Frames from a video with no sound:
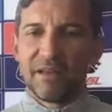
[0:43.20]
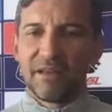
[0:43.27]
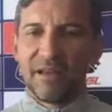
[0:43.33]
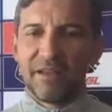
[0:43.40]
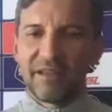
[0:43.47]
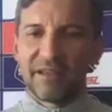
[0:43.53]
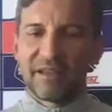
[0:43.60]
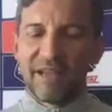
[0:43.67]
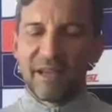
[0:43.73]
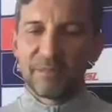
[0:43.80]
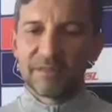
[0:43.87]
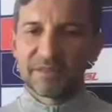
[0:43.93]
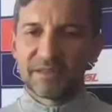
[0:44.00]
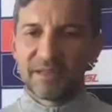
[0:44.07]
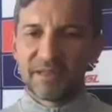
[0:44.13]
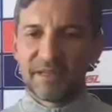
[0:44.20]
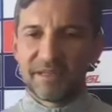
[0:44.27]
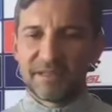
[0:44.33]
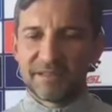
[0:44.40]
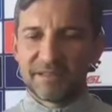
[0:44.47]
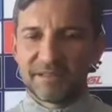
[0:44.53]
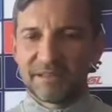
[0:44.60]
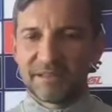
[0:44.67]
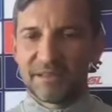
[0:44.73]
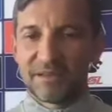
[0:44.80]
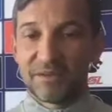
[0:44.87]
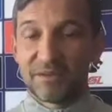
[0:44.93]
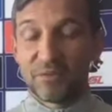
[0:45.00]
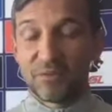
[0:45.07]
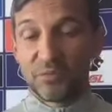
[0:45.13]
in the games. And
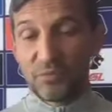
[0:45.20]
uh,